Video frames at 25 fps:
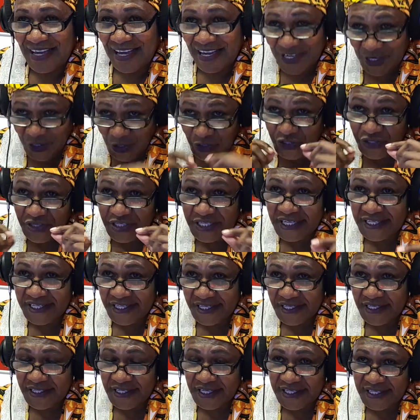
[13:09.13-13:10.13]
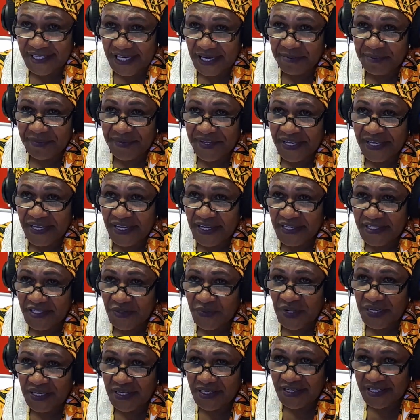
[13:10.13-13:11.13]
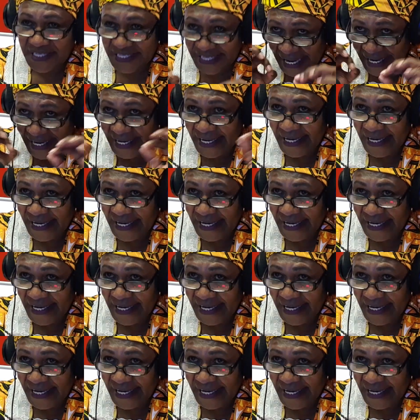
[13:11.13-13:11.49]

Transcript: did the same thing as well, sacking up